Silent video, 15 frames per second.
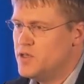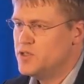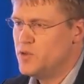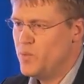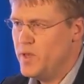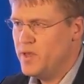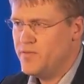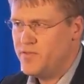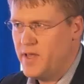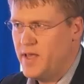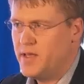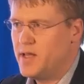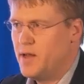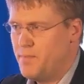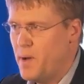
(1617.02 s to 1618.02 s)
So we have
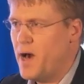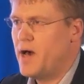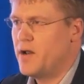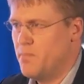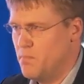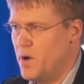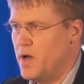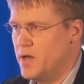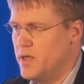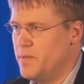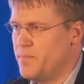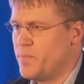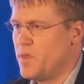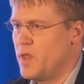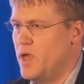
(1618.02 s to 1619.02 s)
taken a pot of
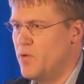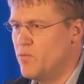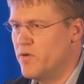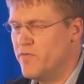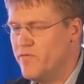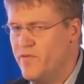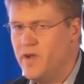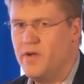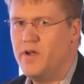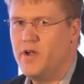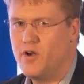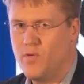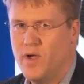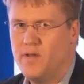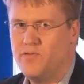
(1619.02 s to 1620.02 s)
money, and we're very
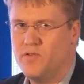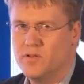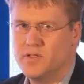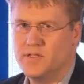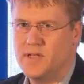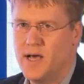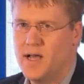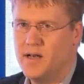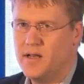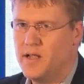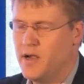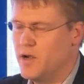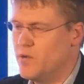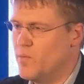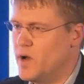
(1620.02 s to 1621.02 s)
grateful to Todd and
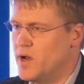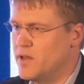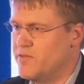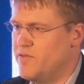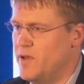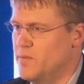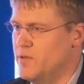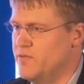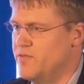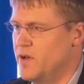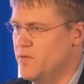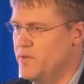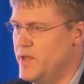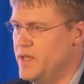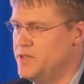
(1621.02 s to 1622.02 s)
Karen Wanick Family
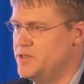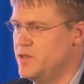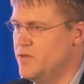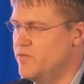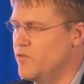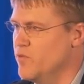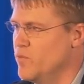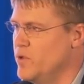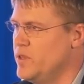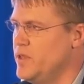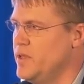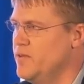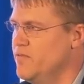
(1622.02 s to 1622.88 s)
Foundation for really